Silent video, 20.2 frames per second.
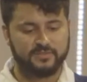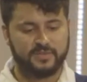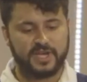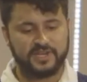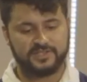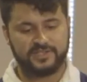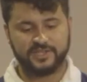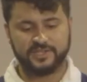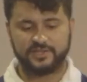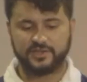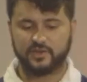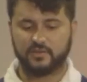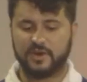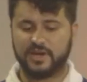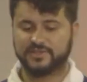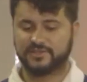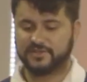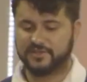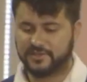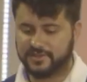message and the
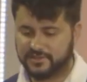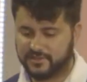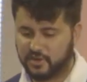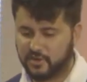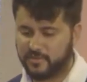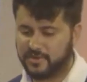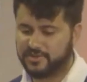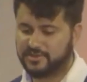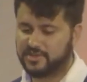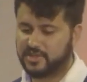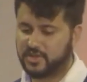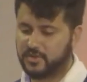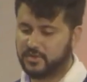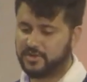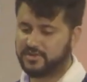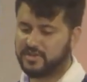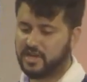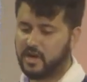rest of these sermon series,